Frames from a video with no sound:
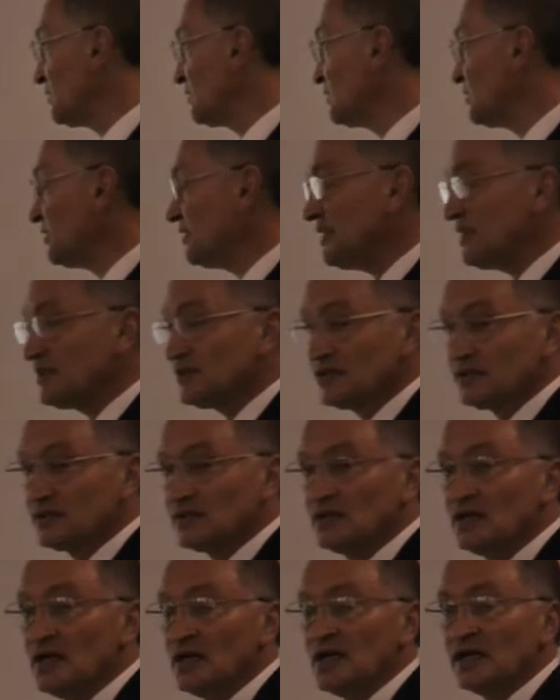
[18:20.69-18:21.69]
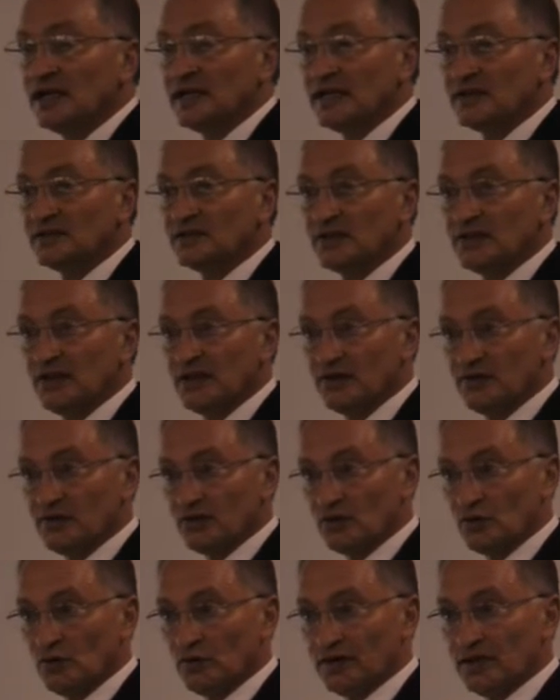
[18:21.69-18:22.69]
You need to get to know
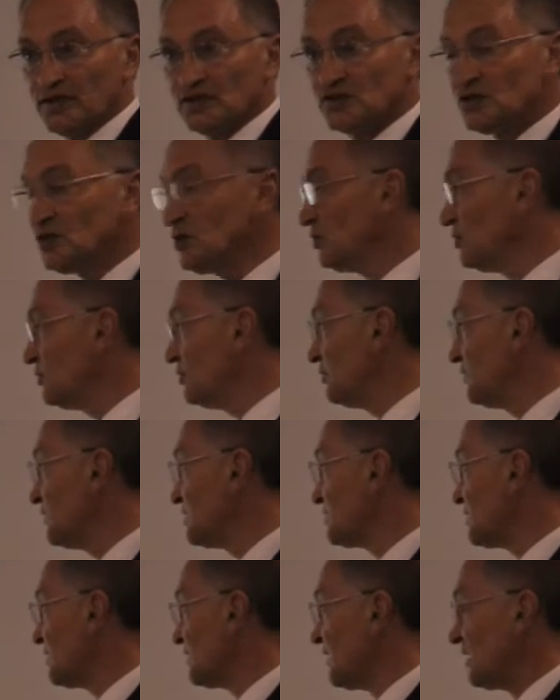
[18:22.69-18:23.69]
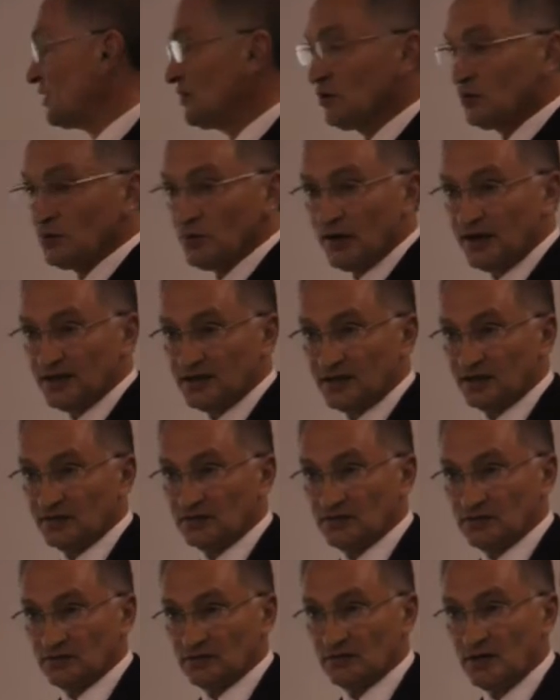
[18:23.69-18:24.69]
the audience. Who is it that you're
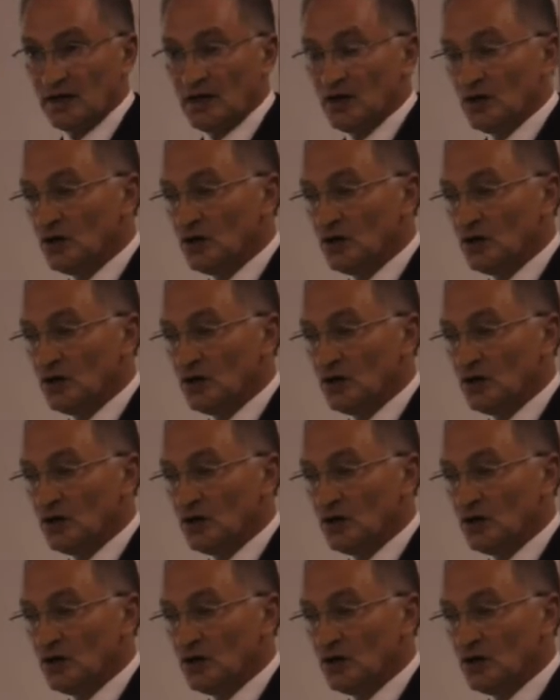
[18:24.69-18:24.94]
writing to?